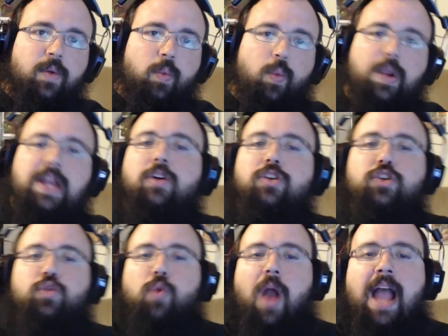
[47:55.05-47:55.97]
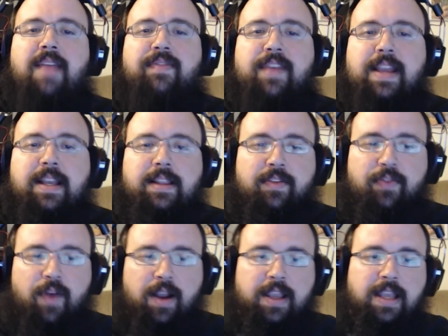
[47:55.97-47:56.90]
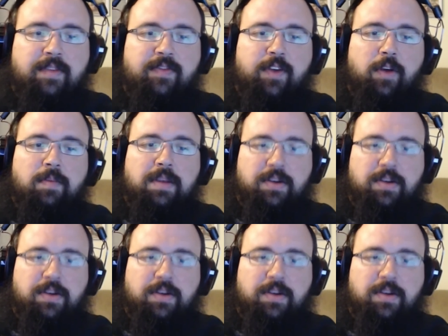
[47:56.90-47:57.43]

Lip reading: we're driving the fucking film